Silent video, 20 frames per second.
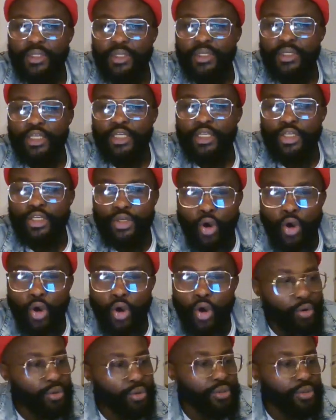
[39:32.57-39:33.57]
you
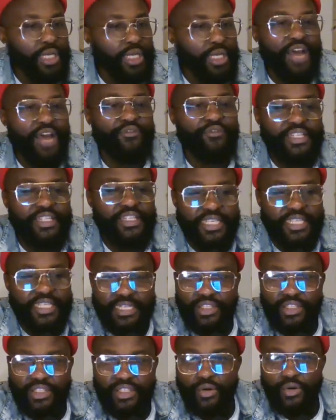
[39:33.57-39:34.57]
know, everything
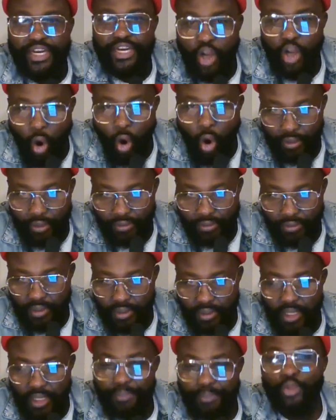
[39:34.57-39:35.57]
is already gone,
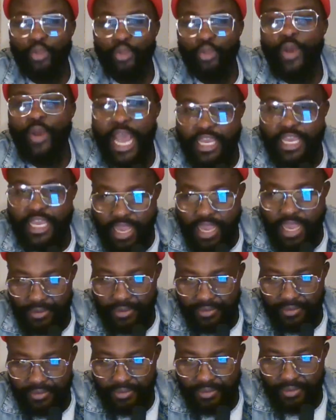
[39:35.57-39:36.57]
but we are here.
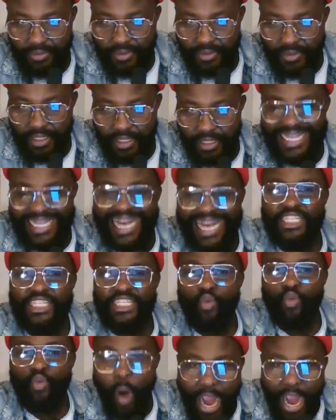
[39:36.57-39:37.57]
That is
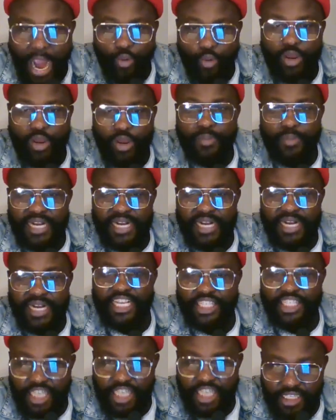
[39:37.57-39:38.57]
why we make that
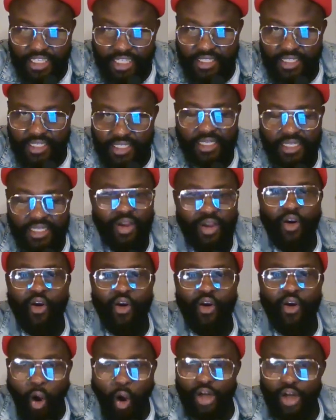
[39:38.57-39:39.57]
changes
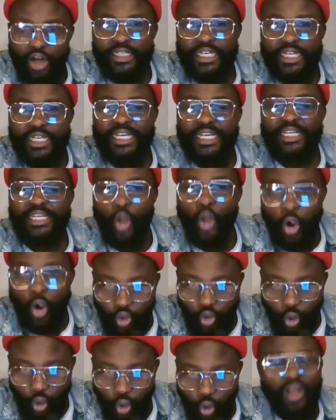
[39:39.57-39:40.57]
on the
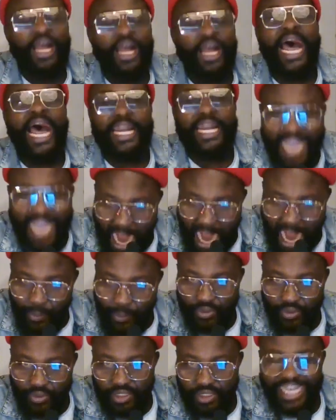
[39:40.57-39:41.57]
doctor. And it
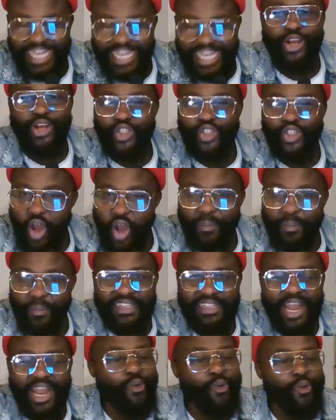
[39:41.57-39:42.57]
happens. It does not matter
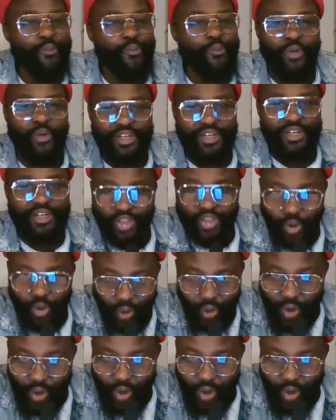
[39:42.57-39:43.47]
who brought the doctor.